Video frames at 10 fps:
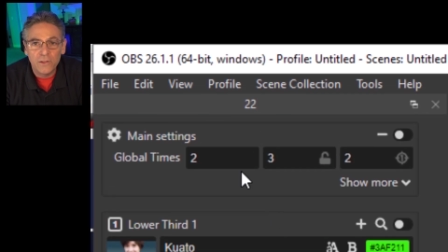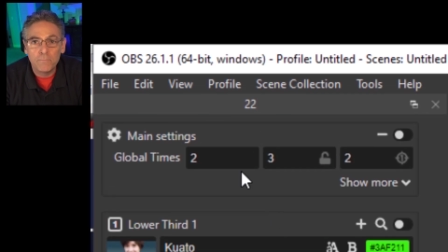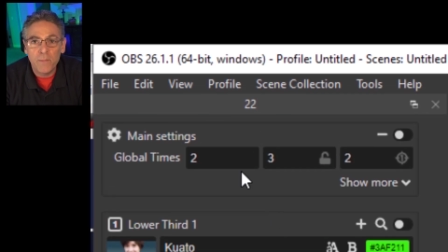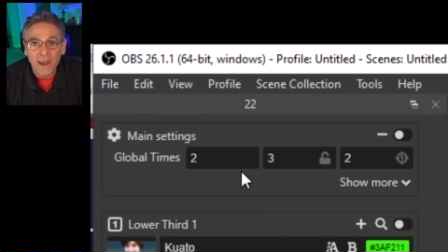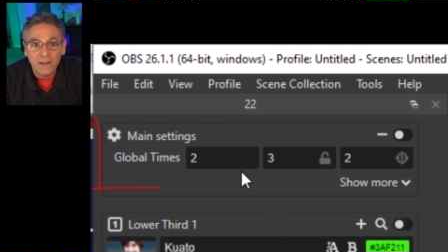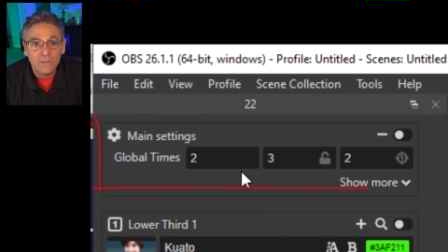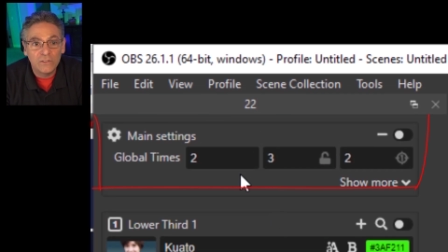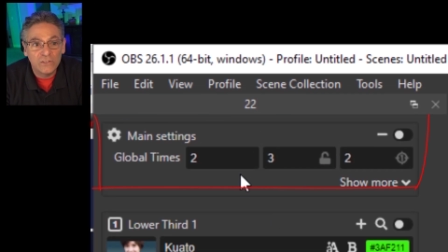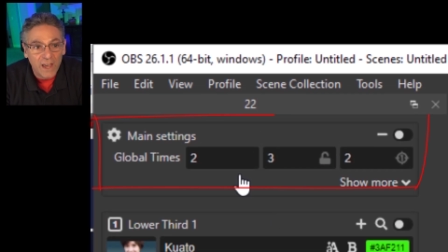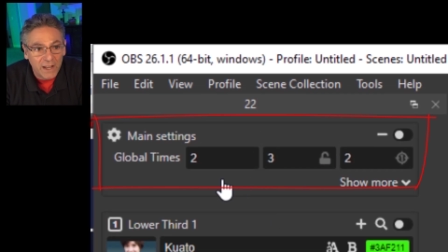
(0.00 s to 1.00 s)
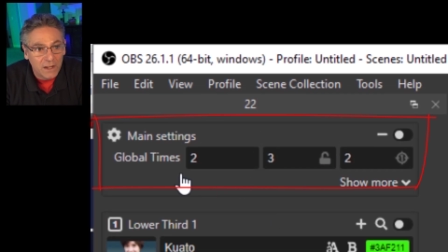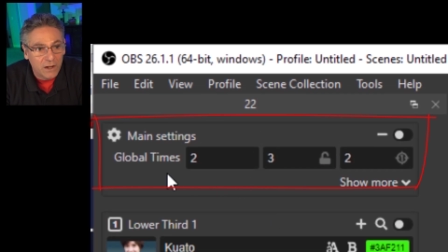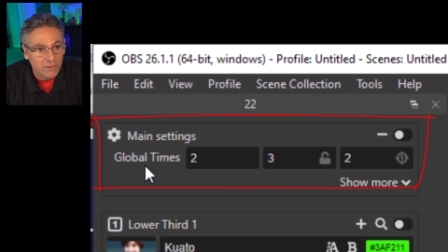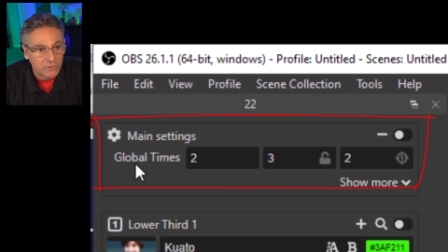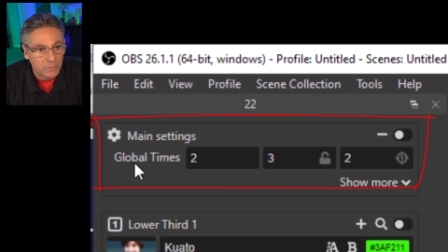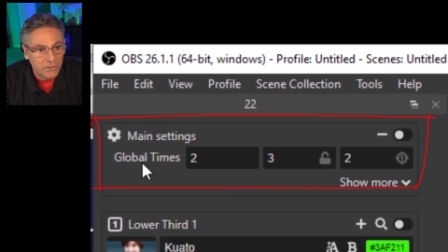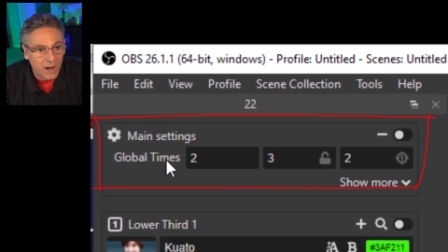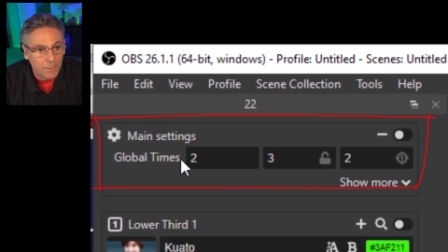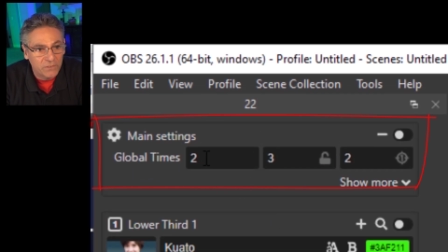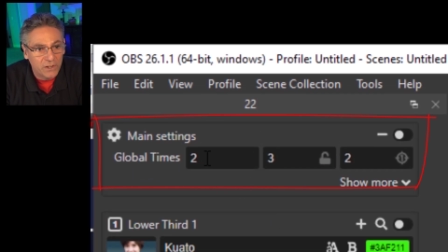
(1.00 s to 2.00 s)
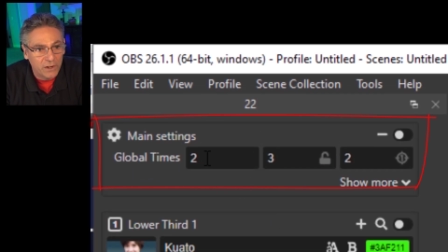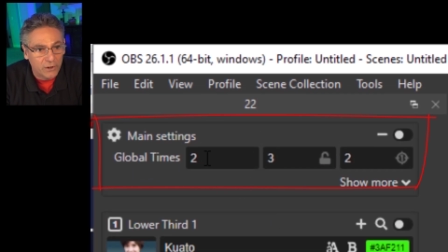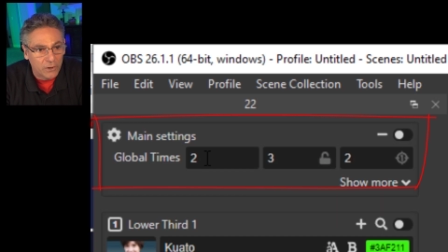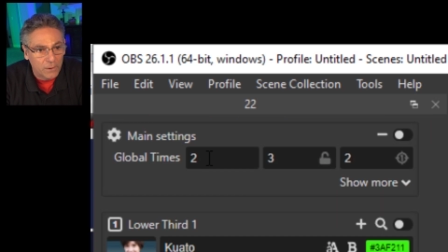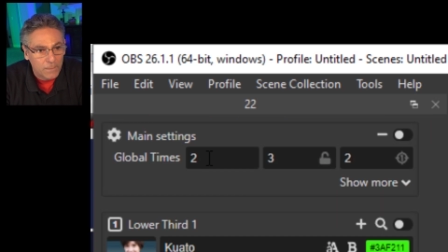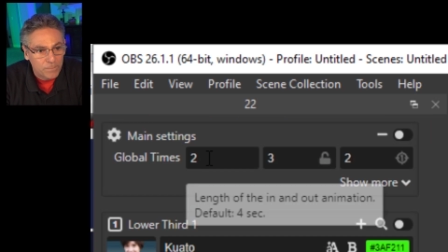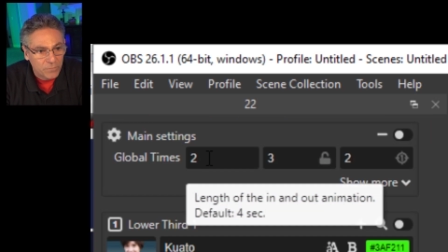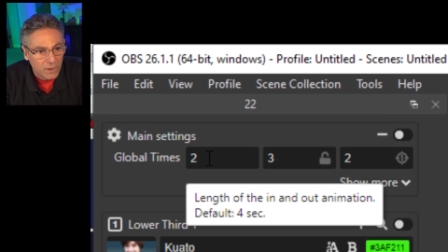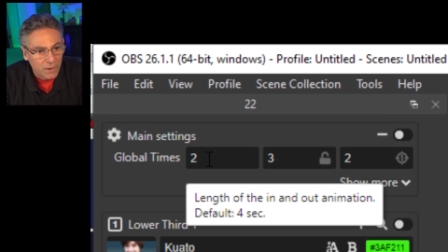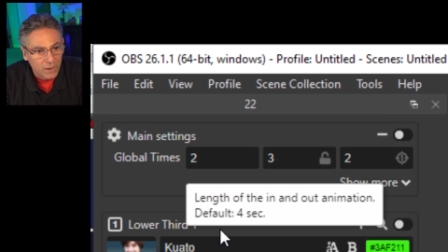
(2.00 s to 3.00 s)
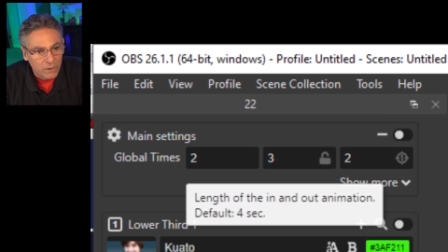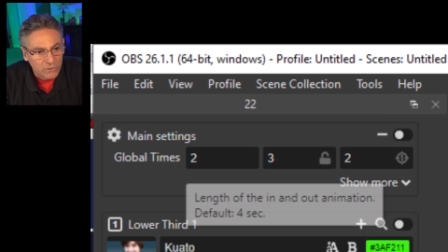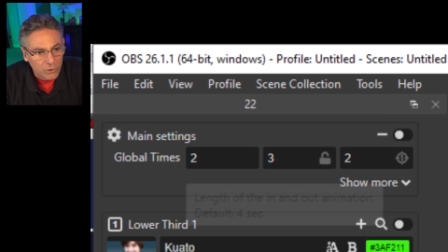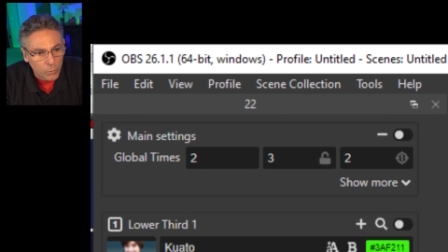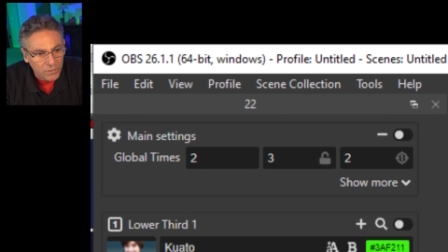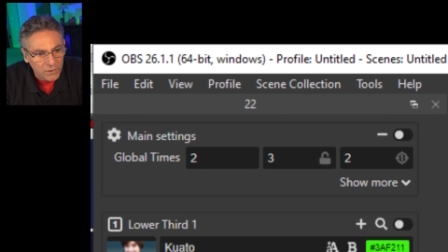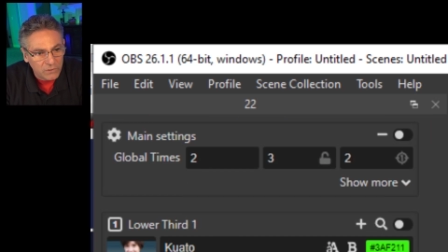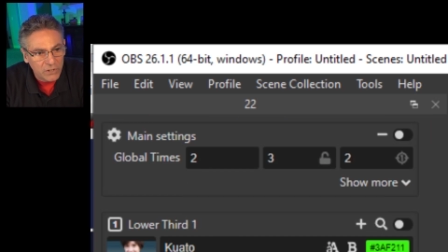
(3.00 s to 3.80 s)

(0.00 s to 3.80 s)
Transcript: the main setting custom times here. So what these